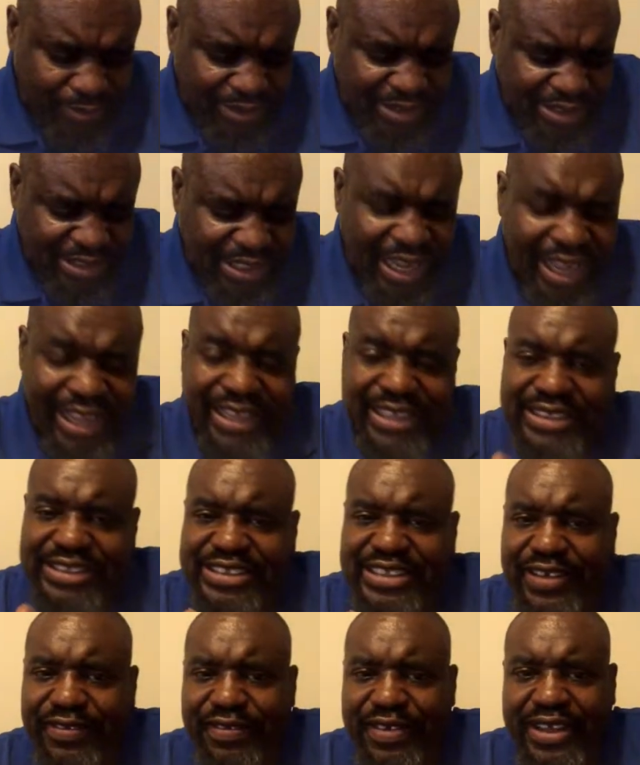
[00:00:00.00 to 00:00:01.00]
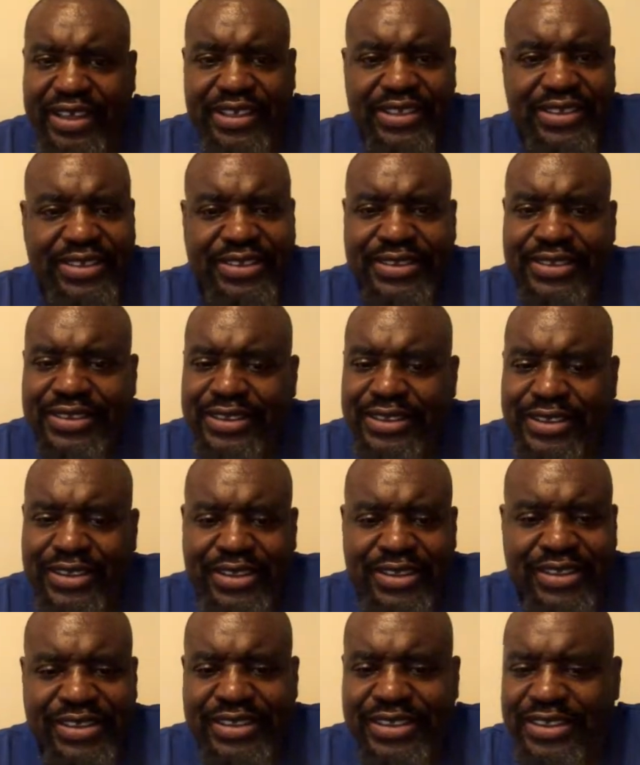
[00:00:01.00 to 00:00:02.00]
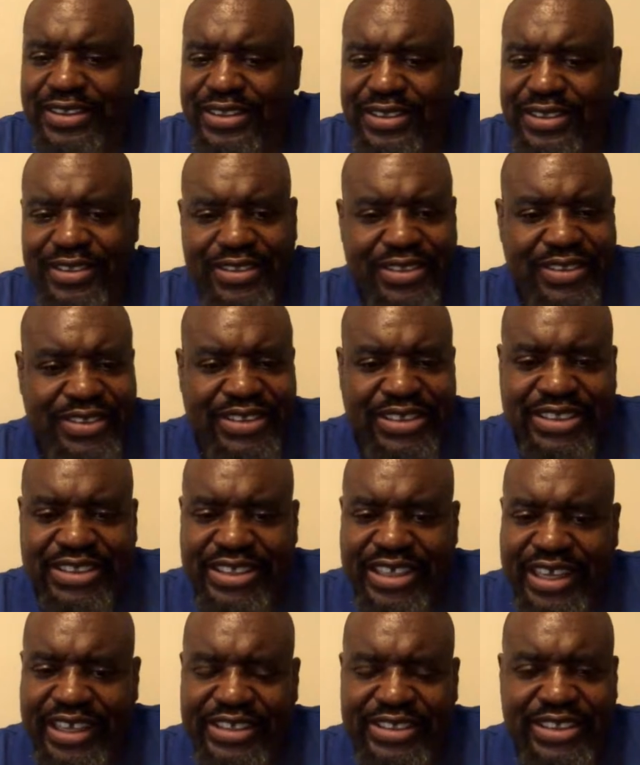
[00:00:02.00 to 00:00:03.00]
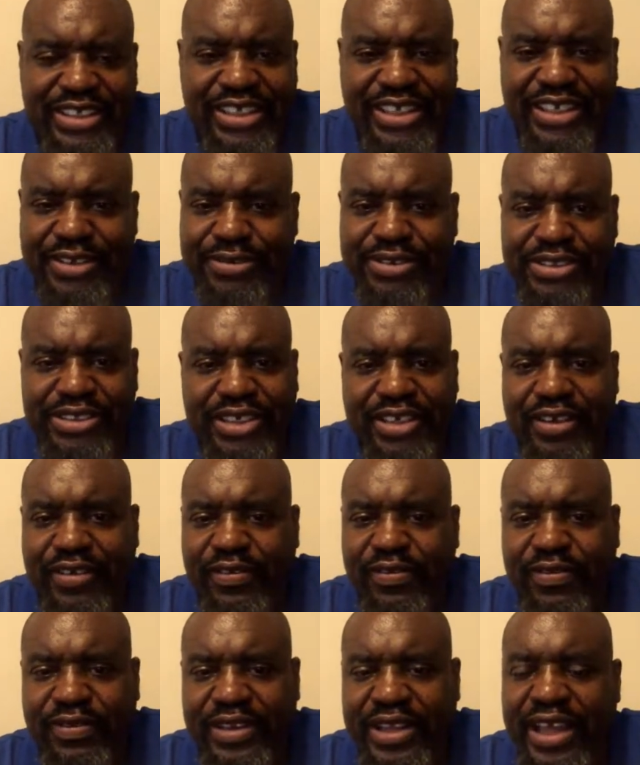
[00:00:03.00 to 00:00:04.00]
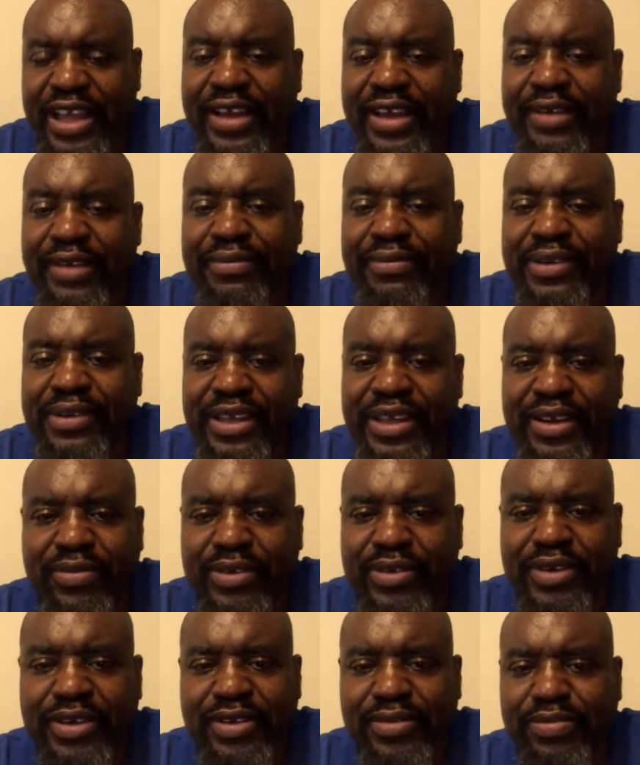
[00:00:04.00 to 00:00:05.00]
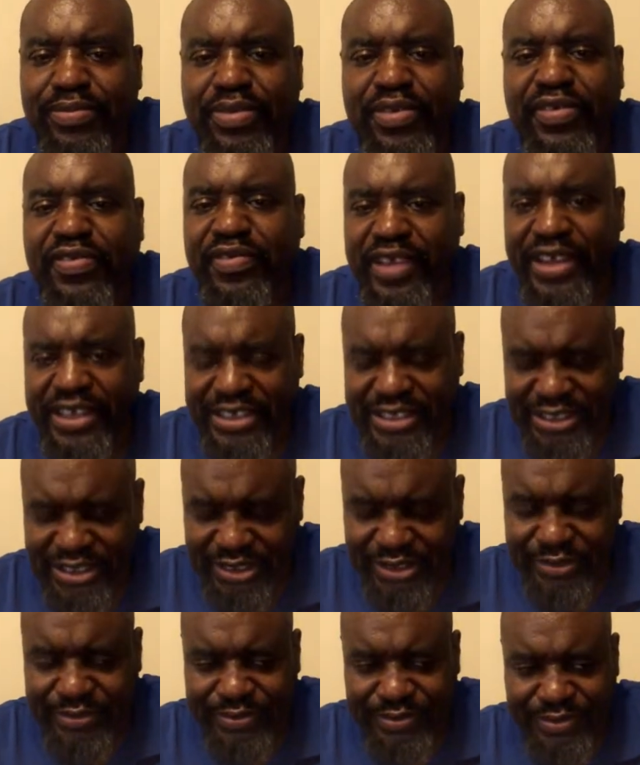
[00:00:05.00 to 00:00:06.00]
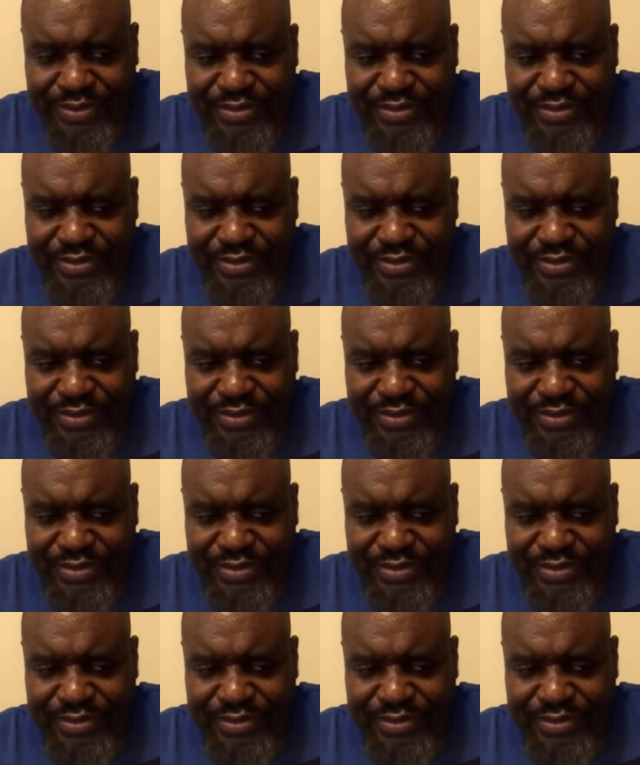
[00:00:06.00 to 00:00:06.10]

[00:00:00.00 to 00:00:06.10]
scientific just execution of damn near perfection.